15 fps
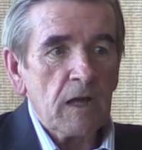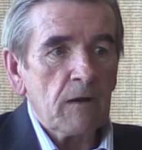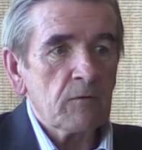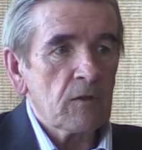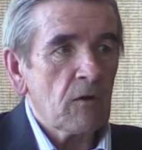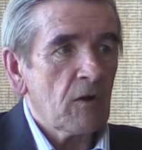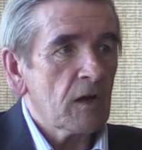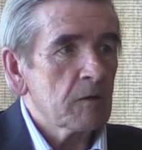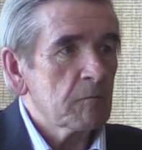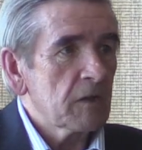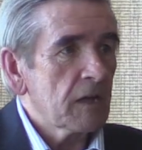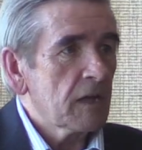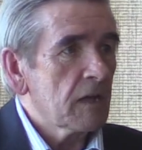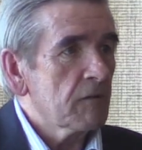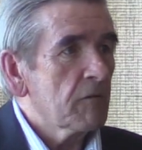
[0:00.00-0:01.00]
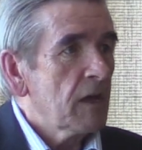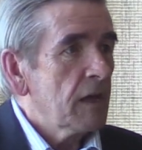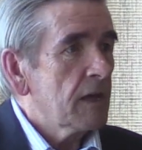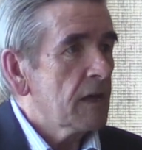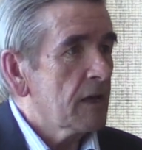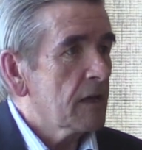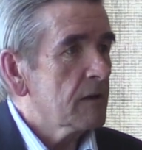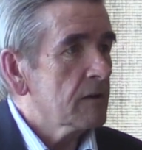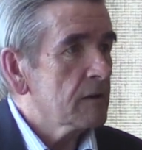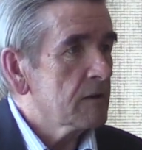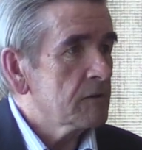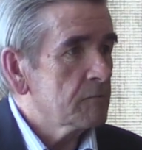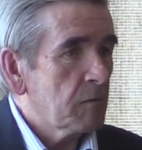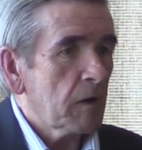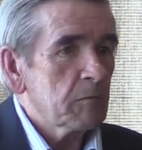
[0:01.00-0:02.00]
how they ought to behave in the
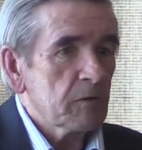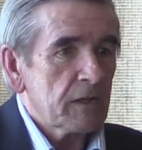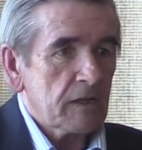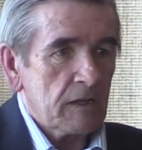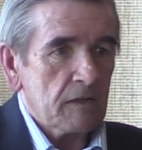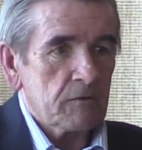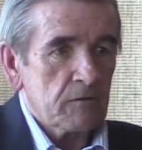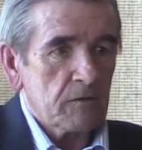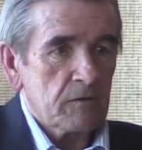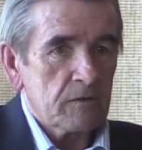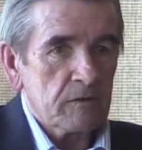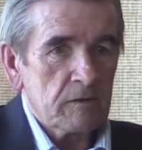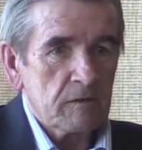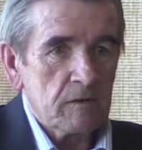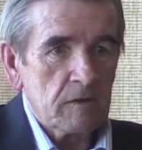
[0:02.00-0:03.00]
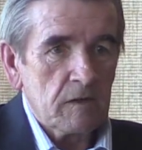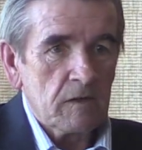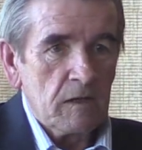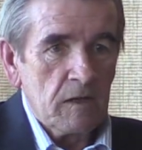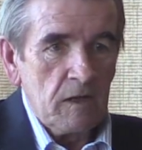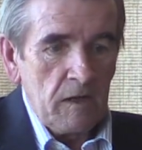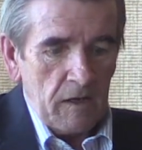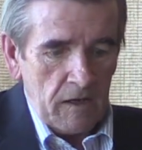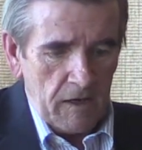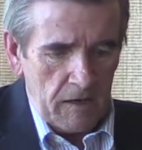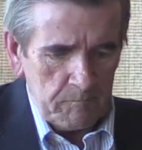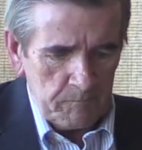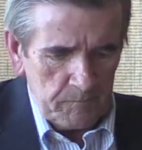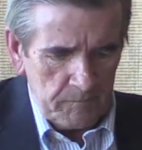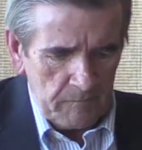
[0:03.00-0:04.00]
public interest. And